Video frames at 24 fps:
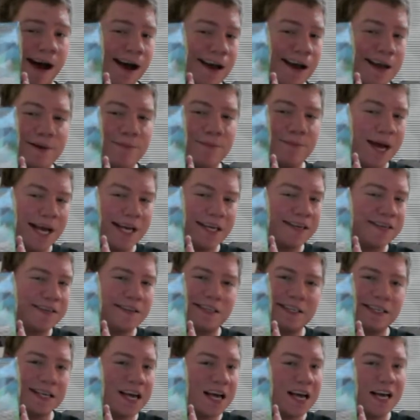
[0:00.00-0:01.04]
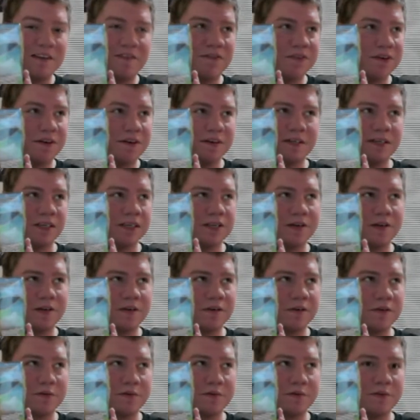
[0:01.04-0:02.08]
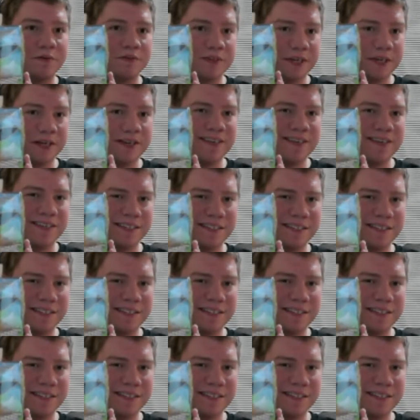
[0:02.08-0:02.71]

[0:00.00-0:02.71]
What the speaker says: I am actually not fucking joking with you.